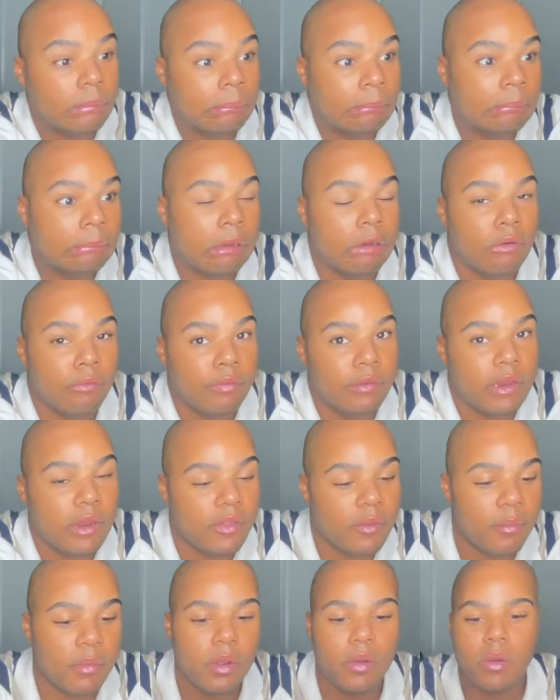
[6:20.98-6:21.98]
Hopefully
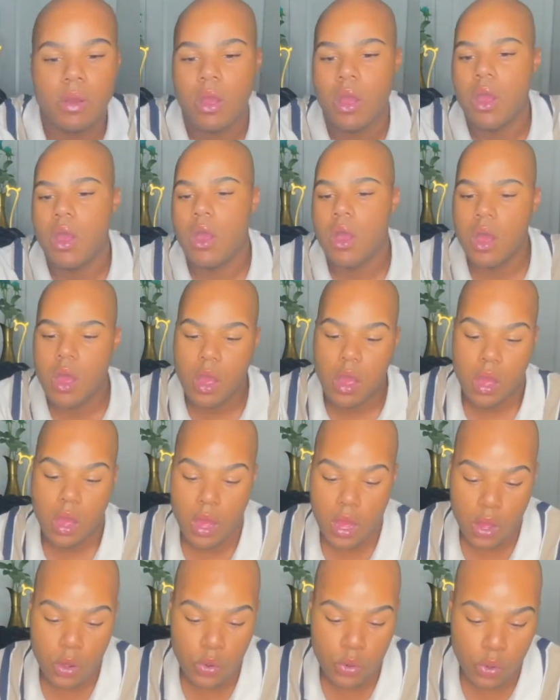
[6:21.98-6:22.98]
nothing broke.
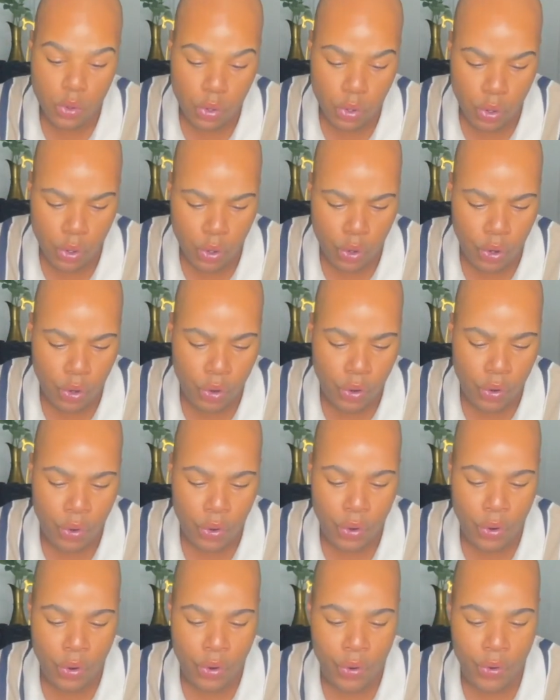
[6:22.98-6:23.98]

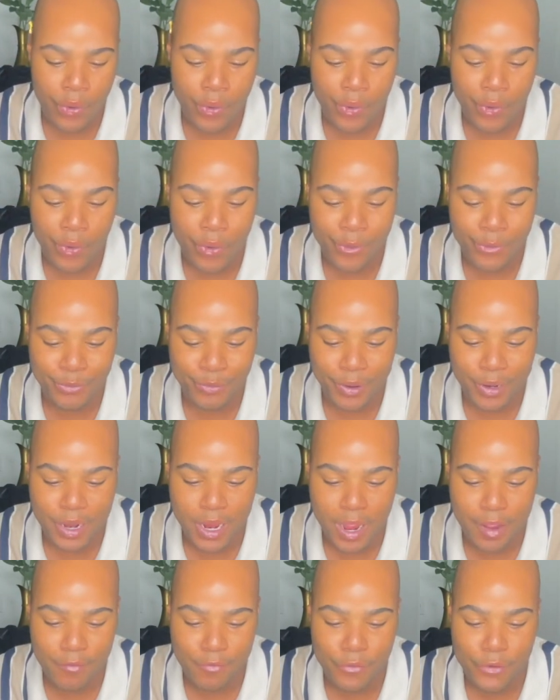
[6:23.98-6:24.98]
Oh,
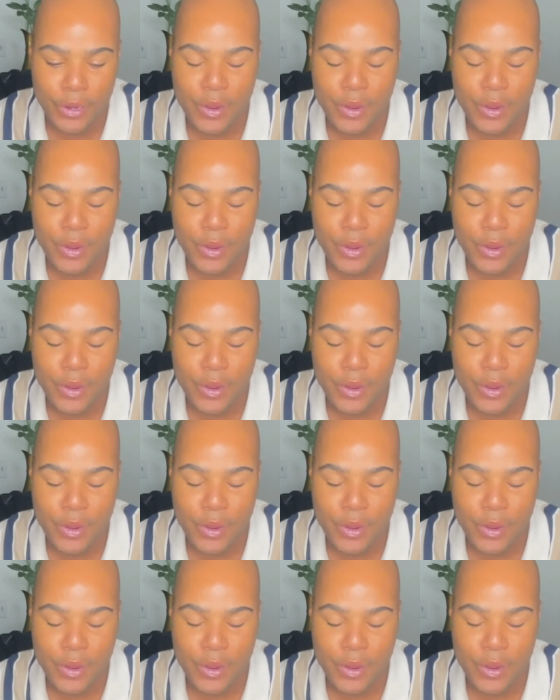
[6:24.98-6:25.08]
Recovery